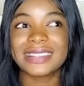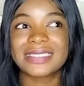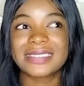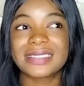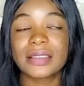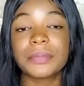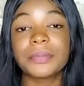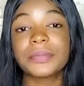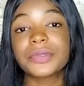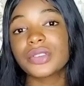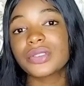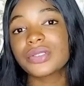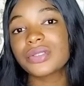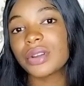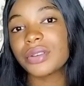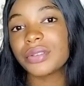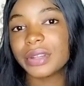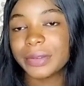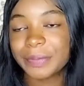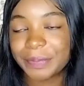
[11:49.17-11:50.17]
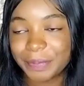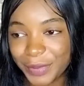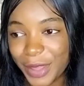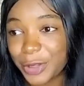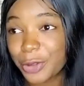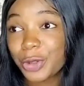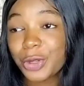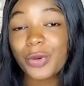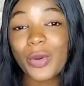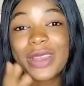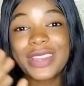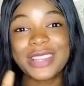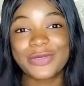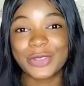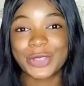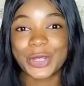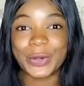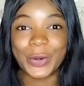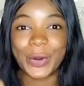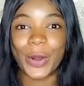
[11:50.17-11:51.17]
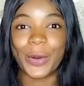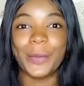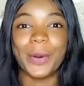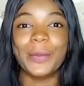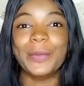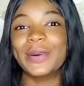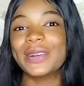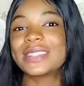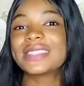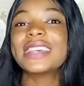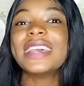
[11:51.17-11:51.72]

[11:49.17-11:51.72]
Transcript: i'm so sorry i don't know when this video will come up but